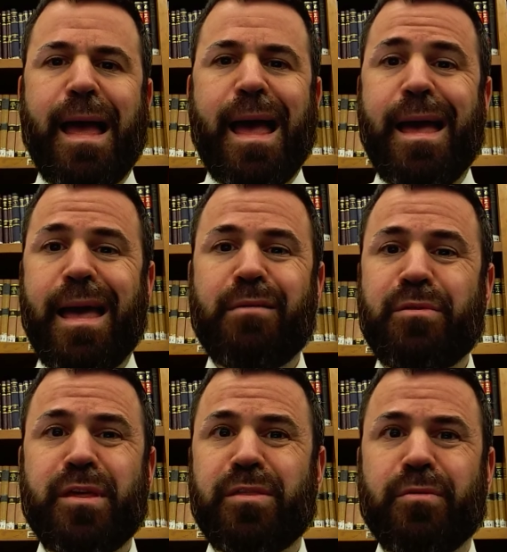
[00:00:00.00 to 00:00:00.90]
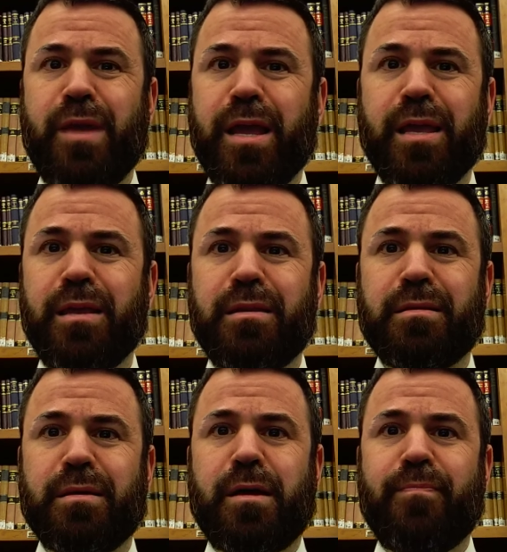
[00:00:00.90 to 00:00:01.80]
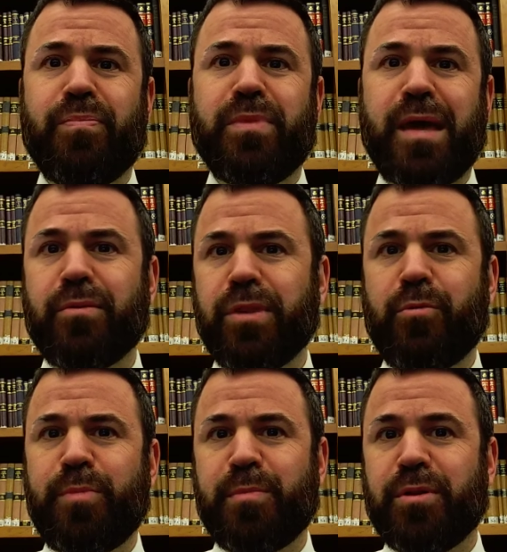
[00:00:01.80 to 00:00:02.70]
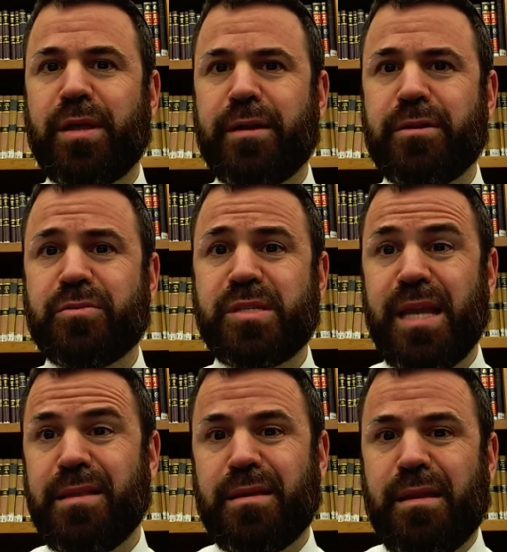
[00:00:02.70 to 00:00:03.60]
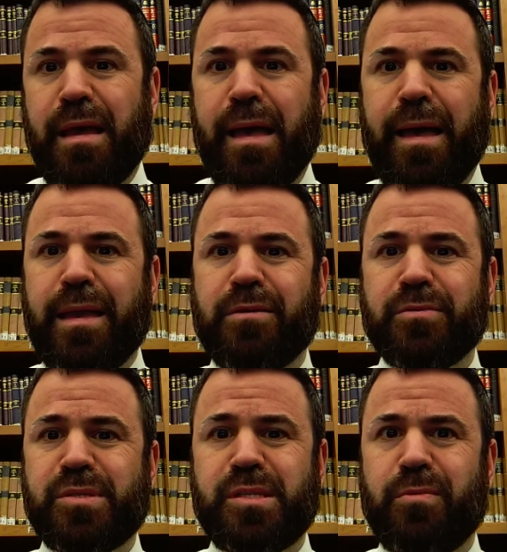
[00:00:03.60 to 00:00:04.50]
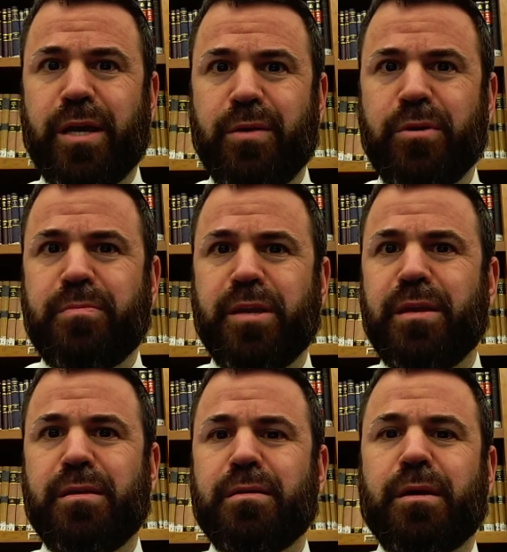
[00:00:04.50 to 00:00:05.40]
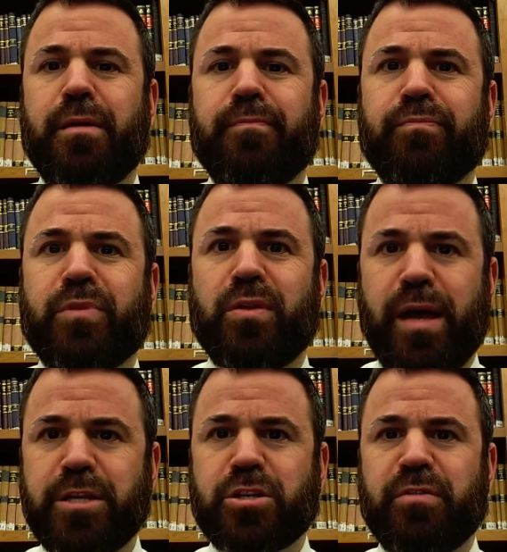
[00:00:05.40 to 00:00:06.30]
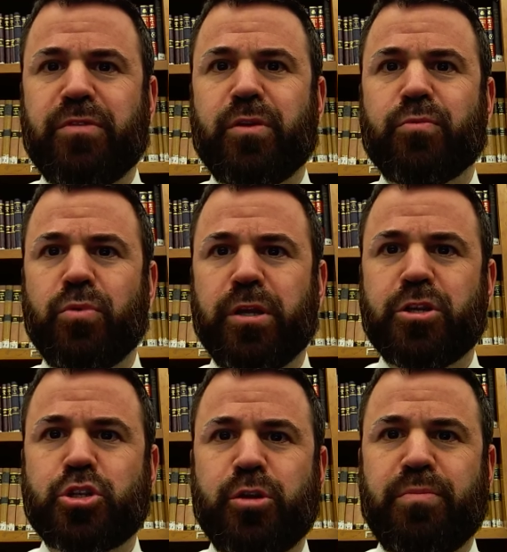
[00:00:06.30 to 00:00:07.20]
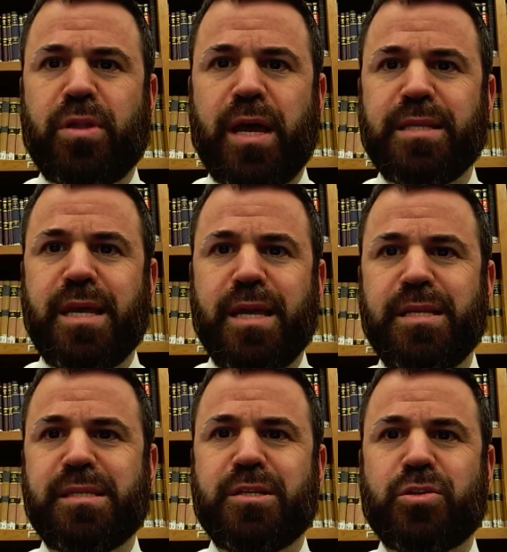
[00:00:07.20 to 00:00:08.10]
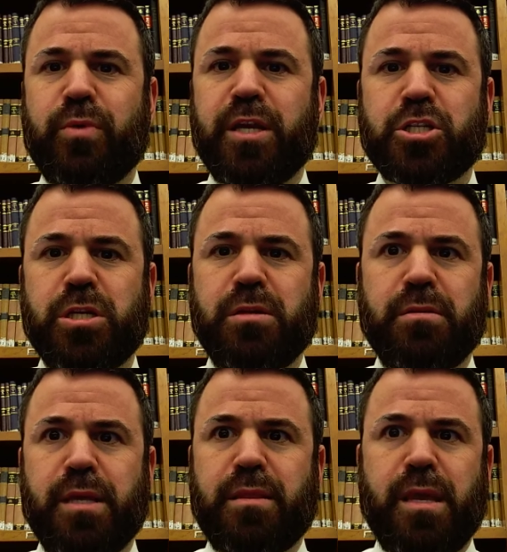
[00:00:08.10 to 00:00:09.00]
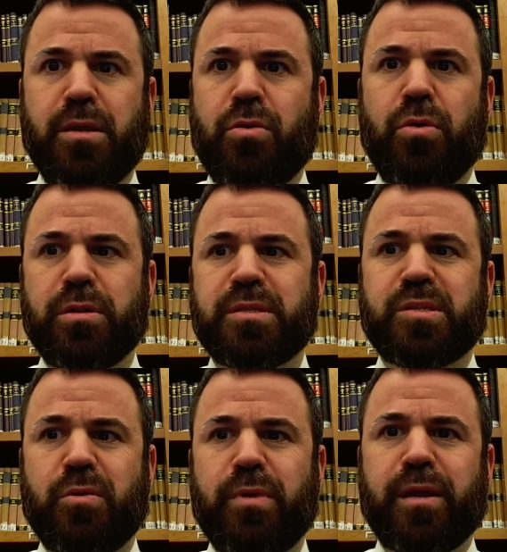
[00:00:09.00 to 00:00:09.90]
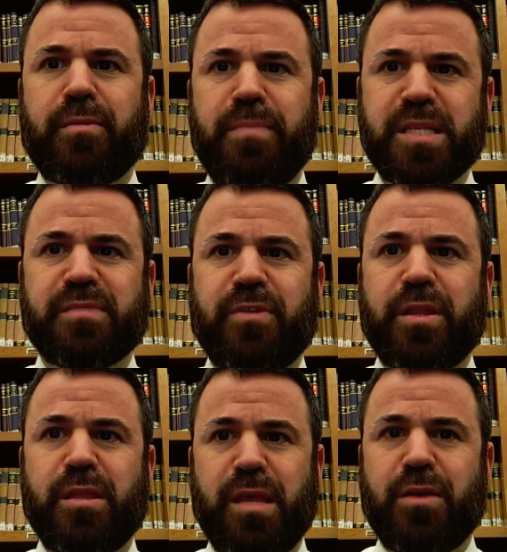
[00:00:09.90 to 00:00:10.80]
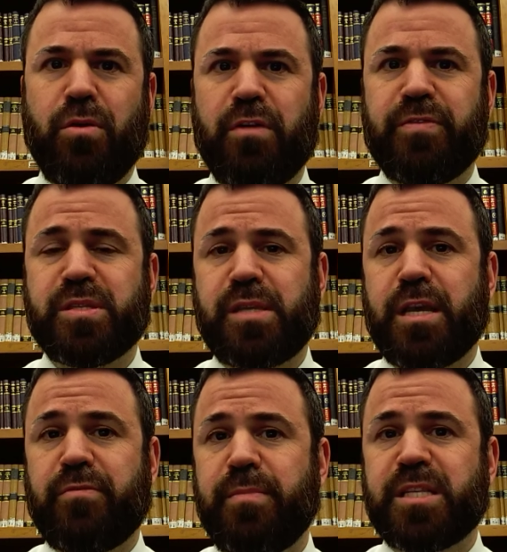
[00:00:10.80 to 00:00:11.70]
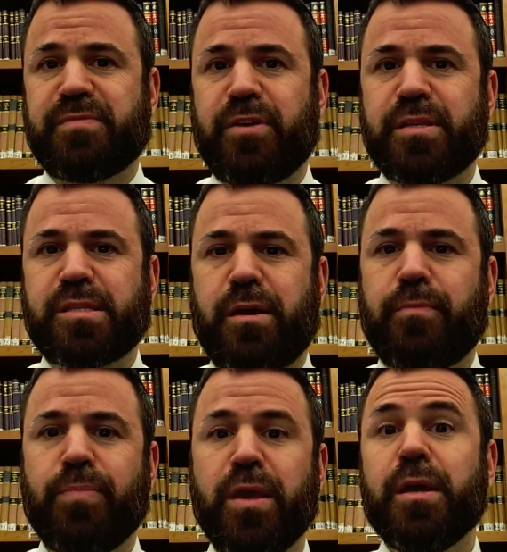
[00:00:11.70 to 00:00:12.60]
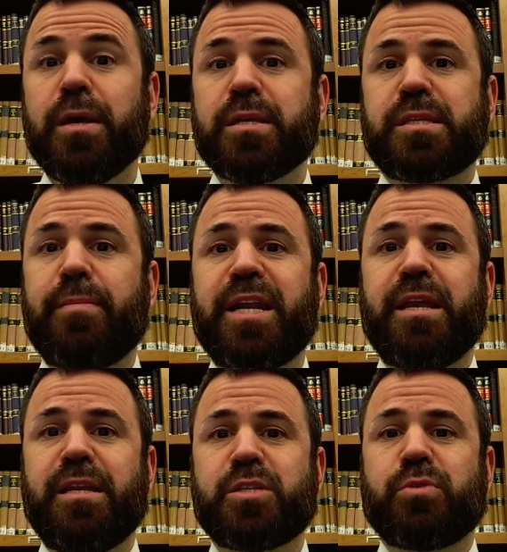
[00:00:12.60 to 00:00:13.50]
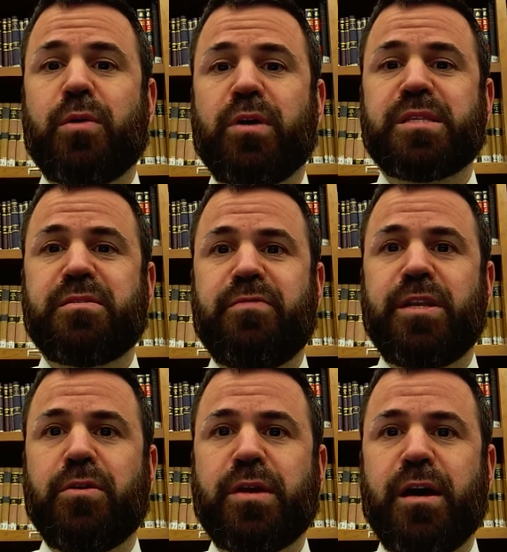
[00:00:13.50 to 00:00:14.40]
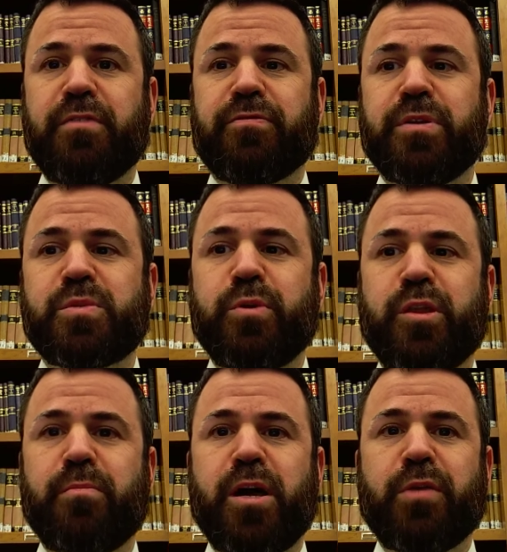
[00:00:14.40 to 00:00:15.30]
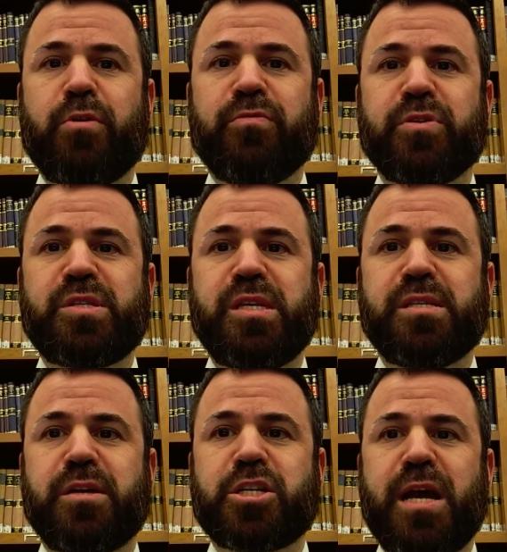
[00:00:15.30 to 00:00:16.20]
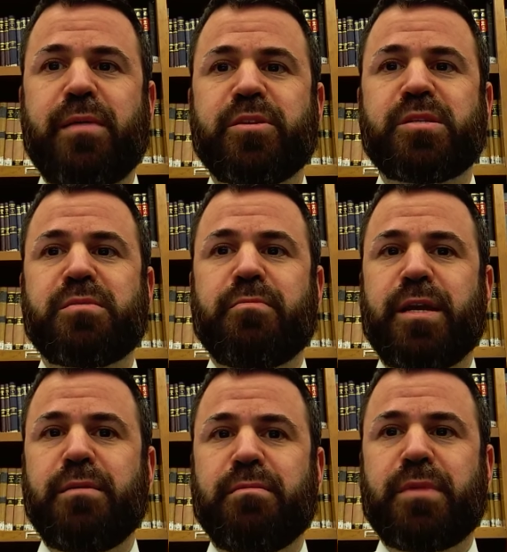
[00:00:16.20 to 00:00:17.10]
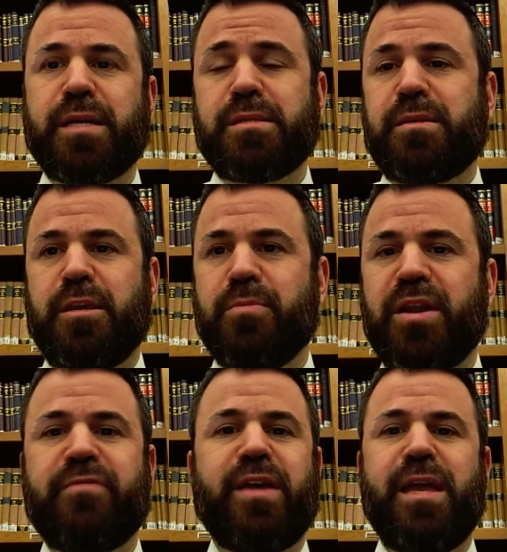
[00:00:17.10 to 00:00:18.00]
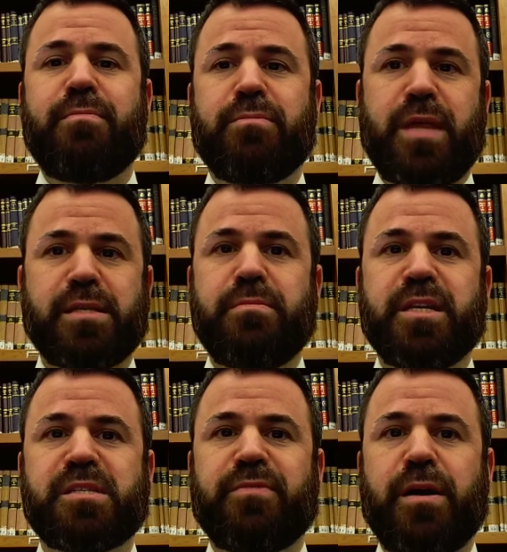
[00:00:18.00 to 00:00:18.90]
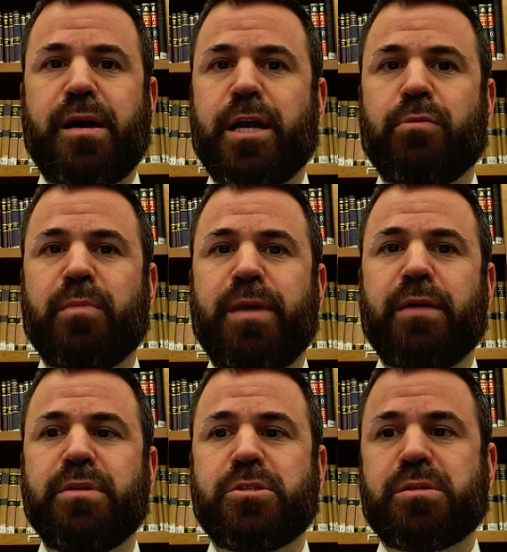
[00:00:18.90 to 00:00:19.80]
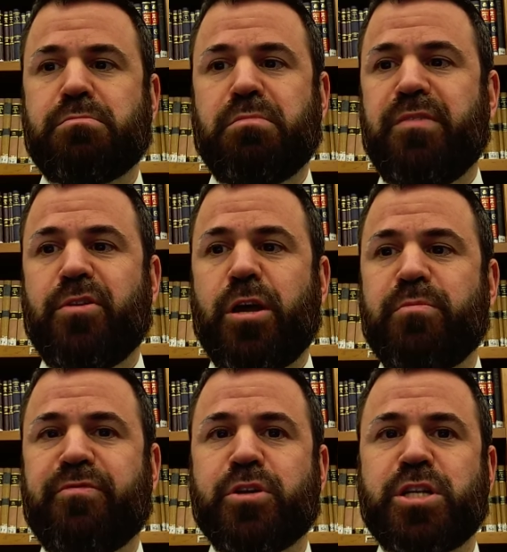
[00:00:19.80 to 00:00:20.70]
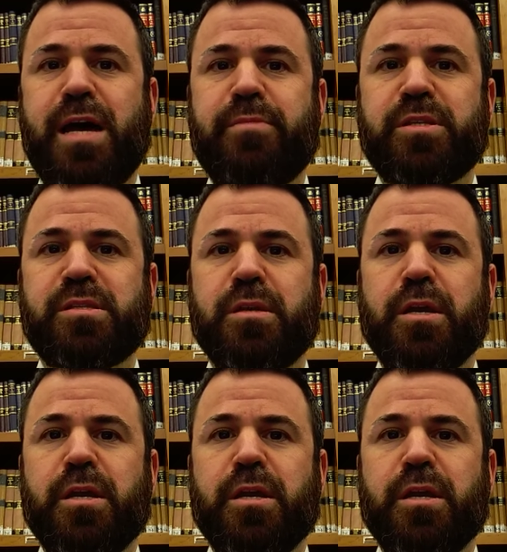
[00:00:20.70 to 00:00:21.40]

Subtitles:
I don't think they're right. Not only will people not understand it, I don't see why it would be. The logic of their ruling should apply to any situation that they call tzarech mitzvah, that they call for the sake of a mitzvah. So, somebody in Israel wants to video conference with their mother overseas on Shabbos, right? That's kibbud av v'em. That's a mitzvah, honoring parents. Just leave it on before Shabbos.